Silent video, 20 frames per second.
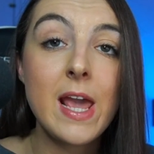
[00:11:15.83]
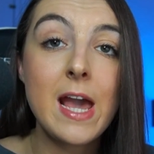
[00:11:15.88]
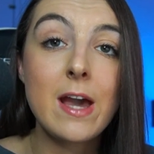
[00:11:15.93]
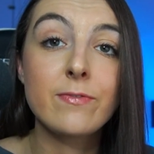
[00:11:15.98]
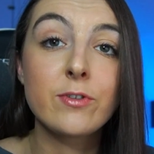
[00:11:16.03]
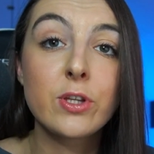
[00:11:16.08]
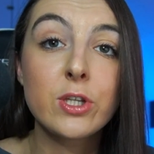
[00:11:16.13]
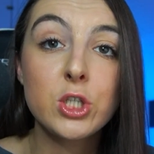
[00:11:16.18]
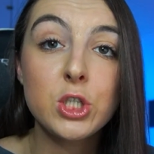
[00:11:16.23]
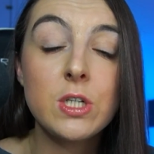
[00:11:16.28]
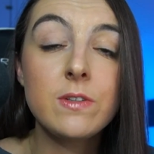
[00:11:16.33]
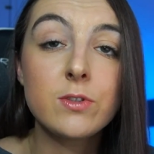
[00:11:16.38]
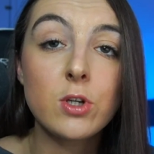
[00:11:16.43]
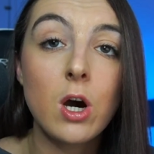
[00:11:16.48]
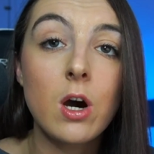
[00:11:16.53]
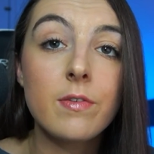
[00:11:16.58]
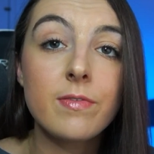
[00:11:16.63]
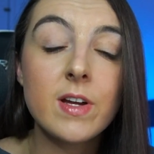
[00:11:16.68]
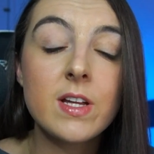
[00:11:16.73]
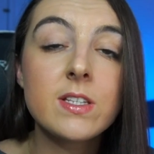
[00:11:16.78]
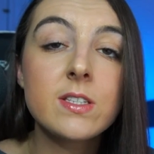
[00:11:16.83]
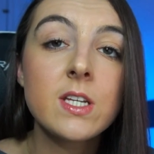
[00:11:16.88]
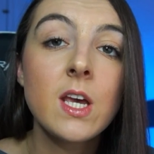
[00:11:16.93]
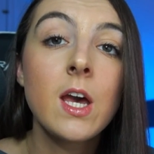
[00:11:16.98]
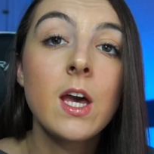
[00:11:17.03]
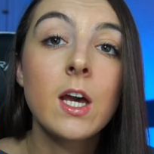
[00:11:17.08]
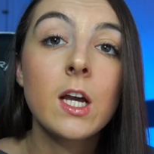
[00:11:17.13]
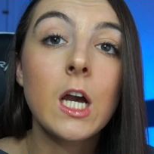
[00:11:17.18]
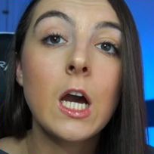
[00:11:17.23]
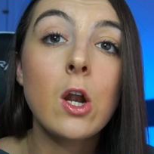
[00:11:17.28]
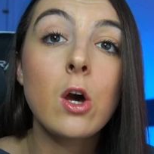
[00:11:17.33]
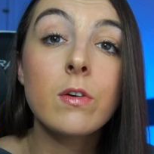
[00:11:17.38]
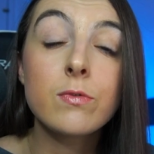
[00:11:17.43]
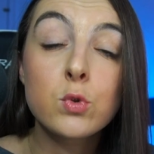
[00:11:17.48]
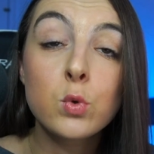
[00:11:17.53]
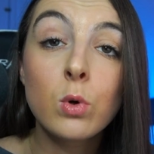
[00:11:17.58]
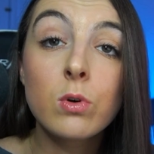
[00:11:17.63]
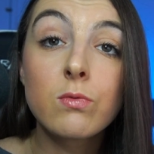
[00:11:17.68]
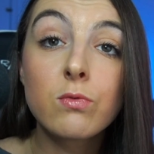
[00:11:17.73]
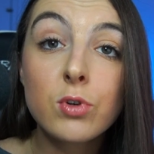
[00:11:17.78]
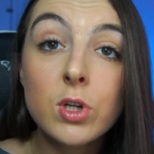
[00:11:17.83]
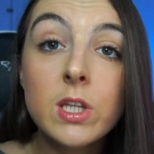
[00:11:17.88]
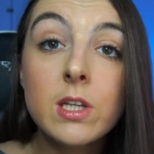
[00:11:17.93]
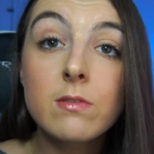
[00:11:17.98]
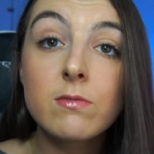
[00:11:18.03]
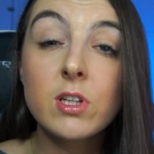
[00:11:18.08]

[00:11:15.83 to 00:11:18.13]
after the Chiefs' offense got off to a really,